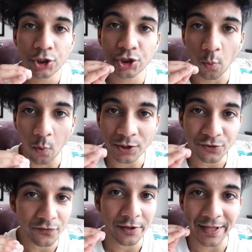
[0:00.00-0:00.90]
So once
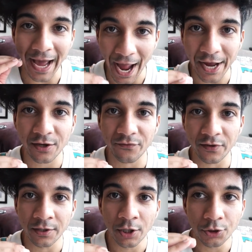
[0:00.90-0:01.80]
you've gotten the hang of
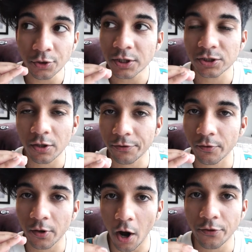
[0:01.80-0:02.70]
it, you can start
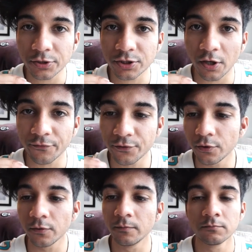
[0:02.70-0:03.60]
throwing other stuff
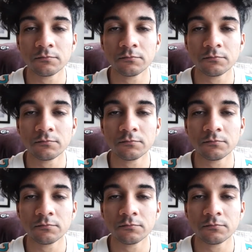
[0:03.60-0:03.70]
too.